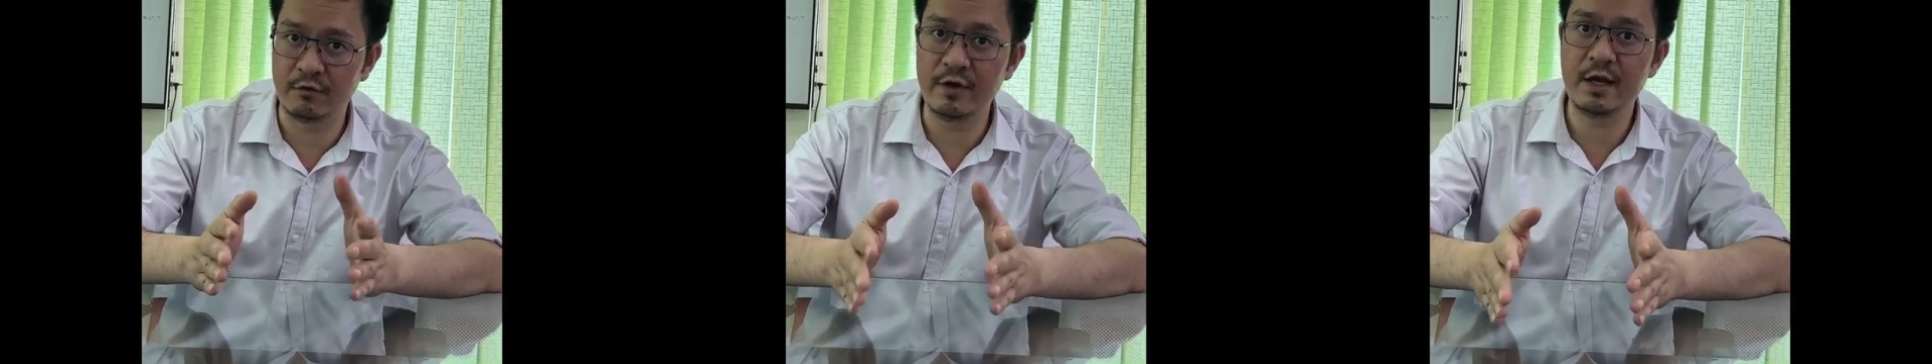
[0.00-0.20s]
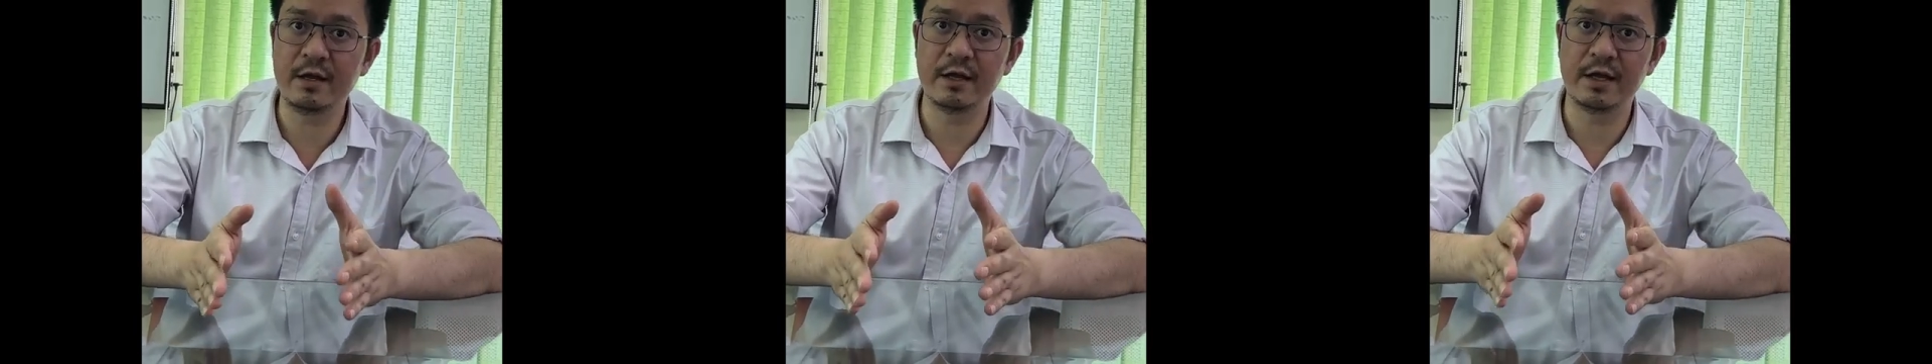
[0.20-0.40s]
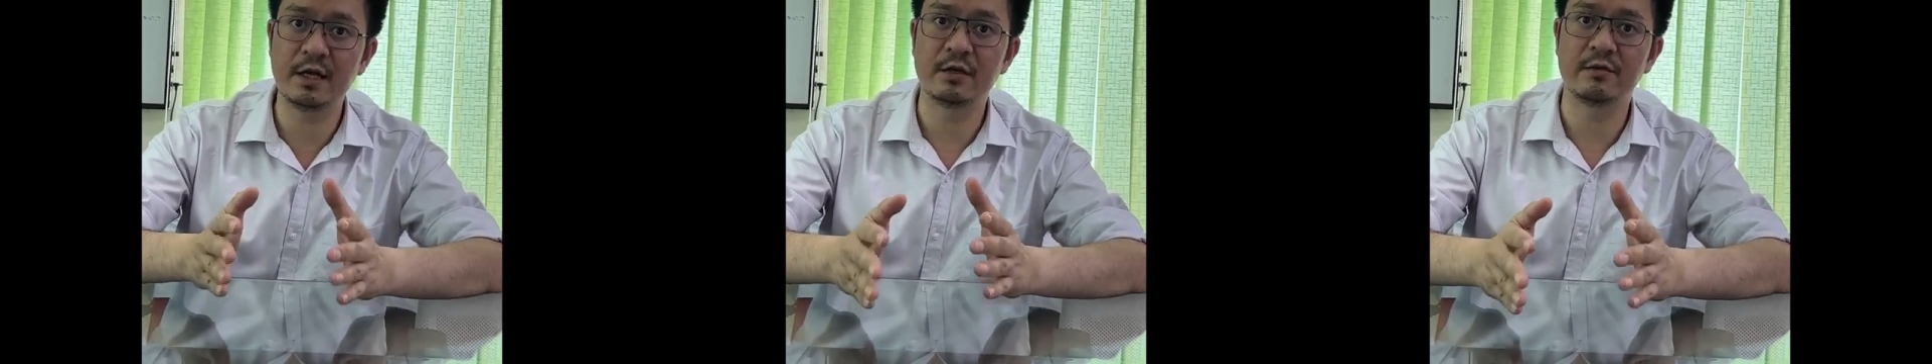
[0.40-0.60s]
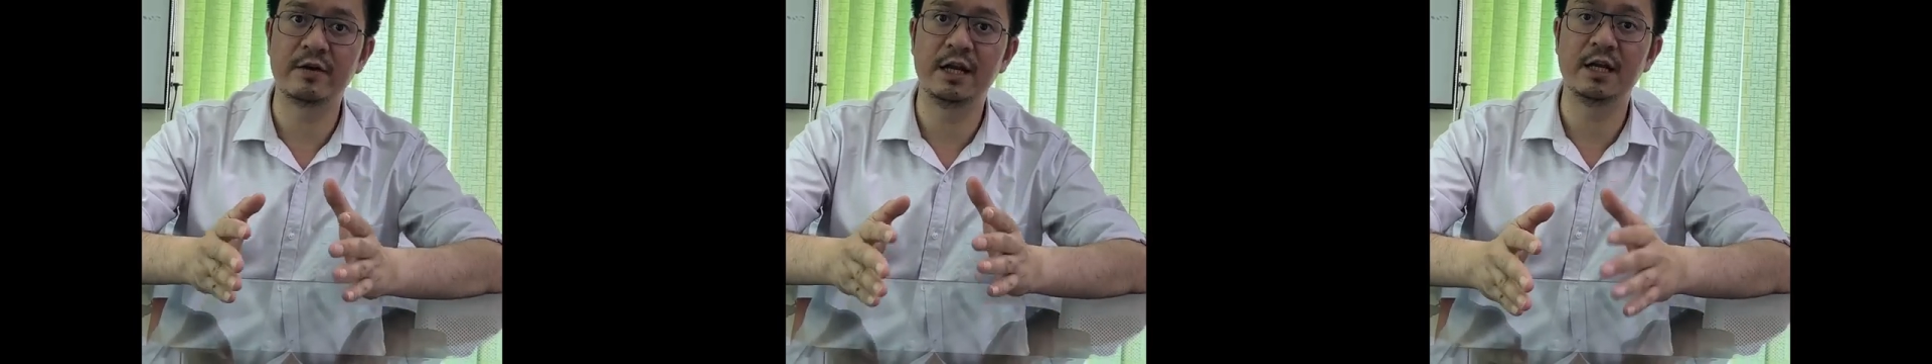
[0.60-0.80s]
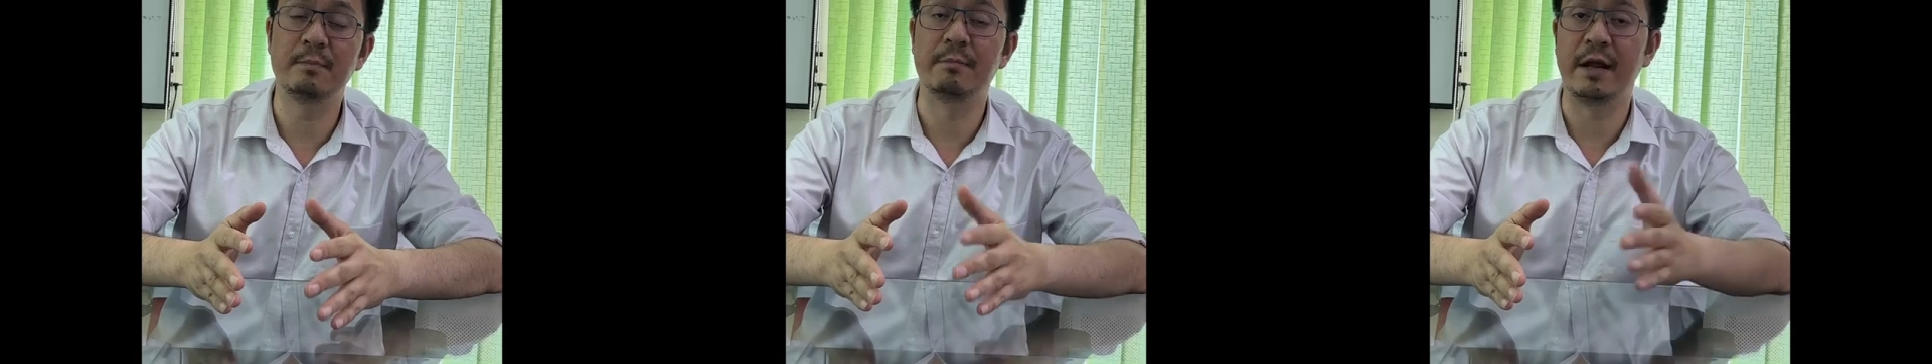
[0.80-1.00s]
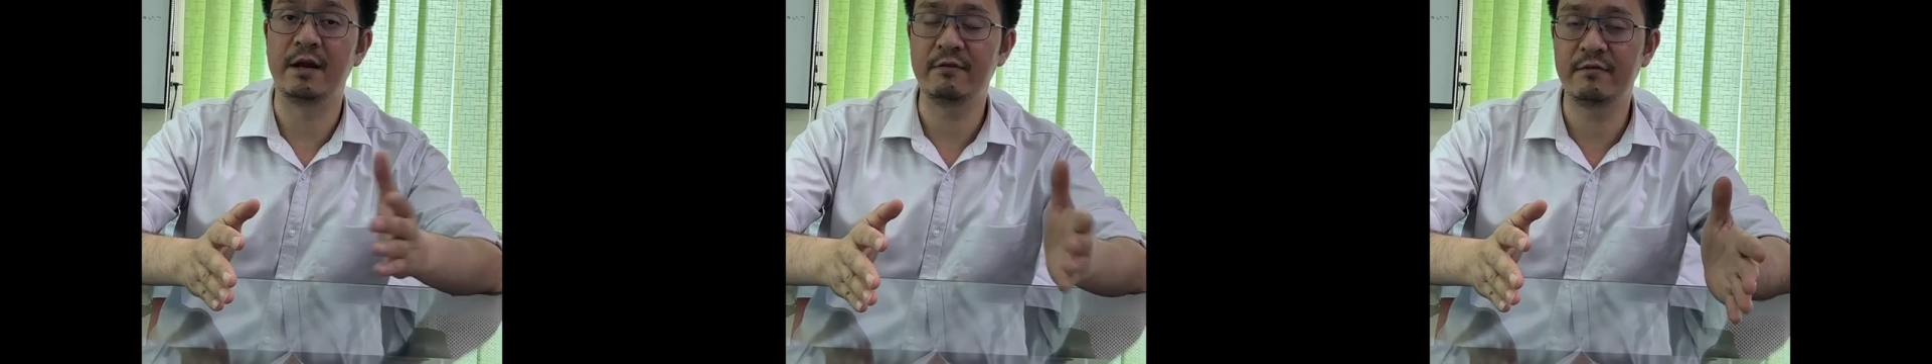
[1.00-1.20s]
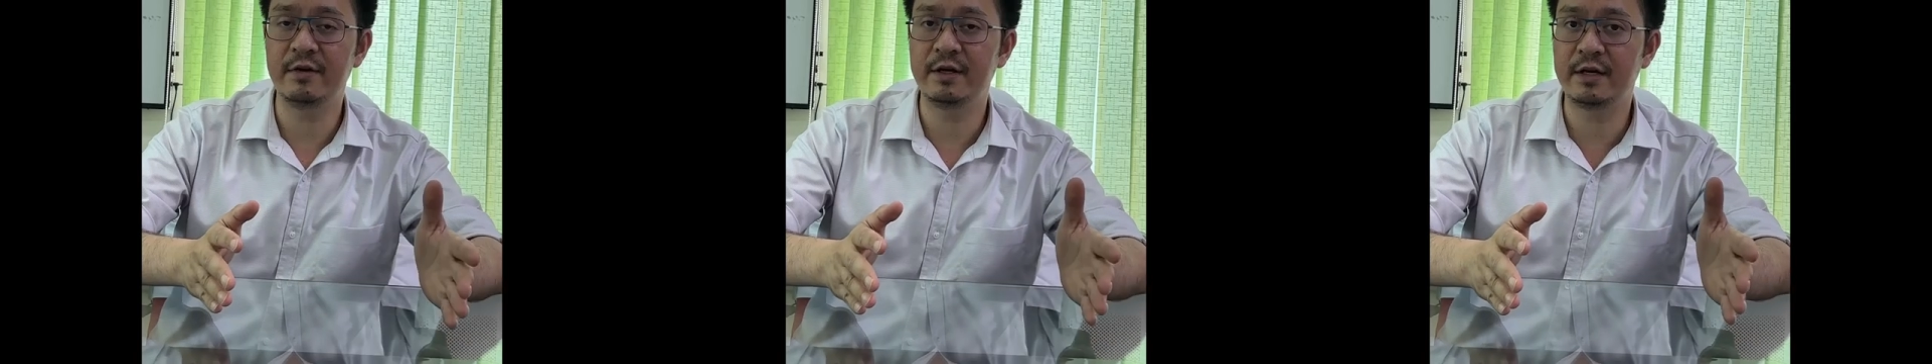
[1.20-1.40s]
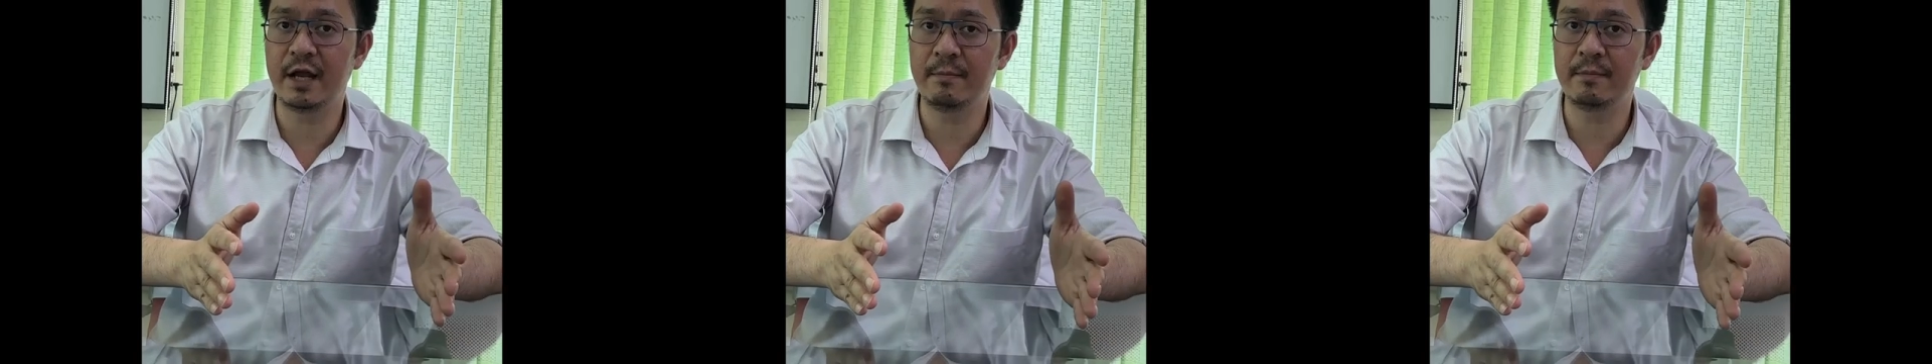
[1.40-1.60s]
will it really
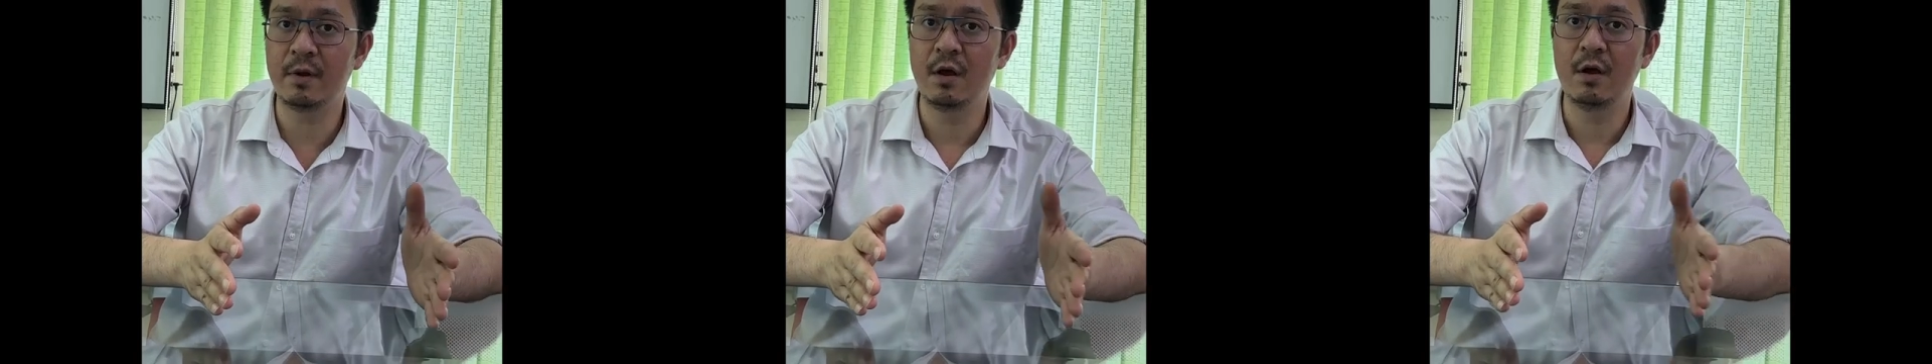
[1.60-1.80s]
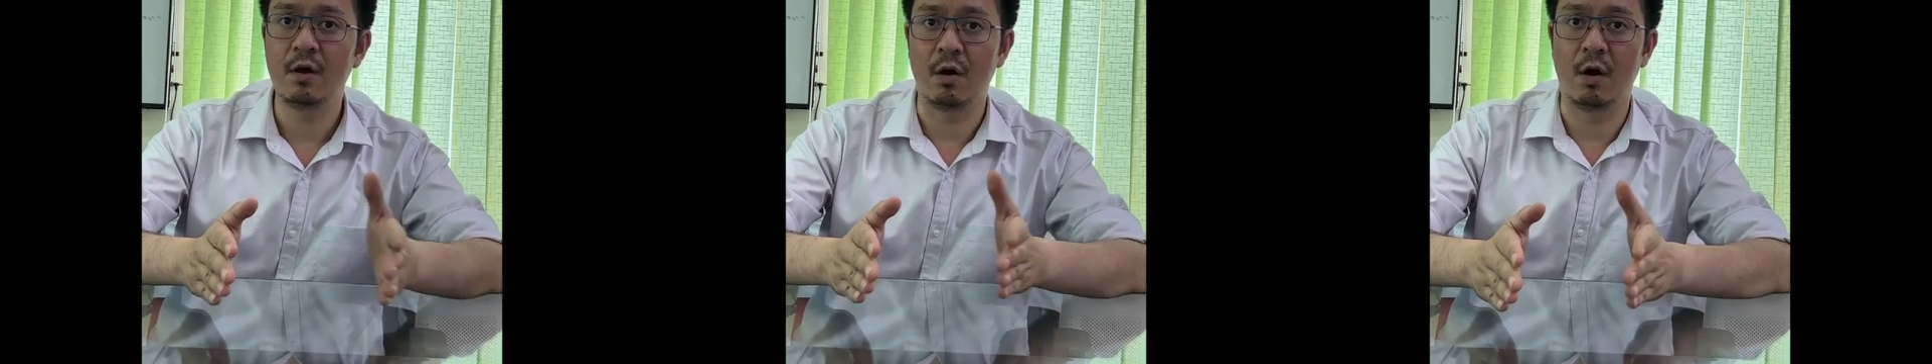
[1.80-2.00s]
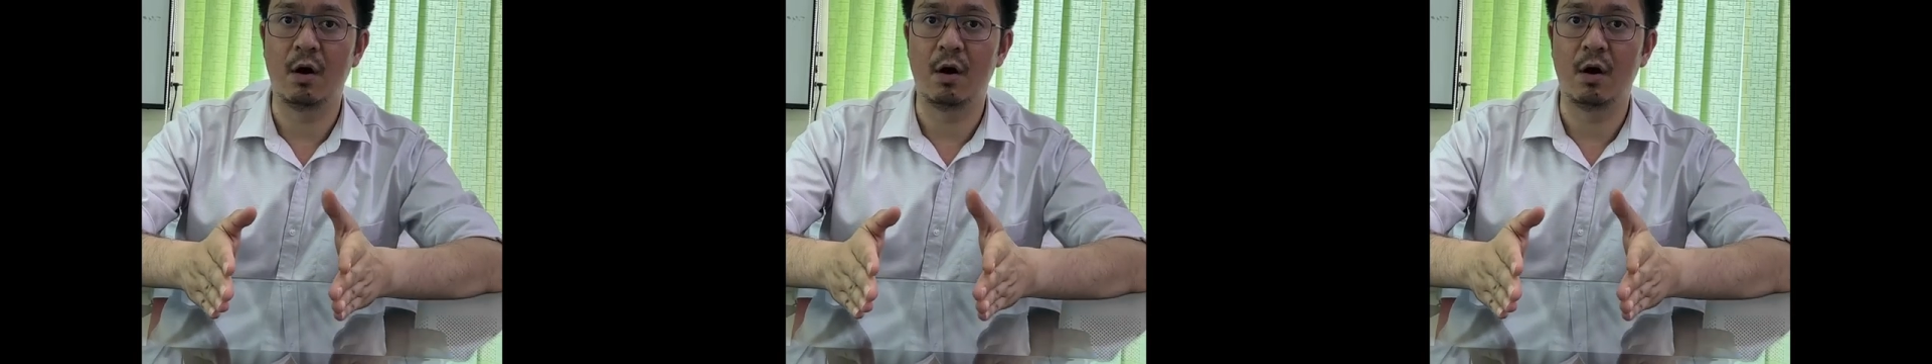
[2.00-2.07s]
benefit them,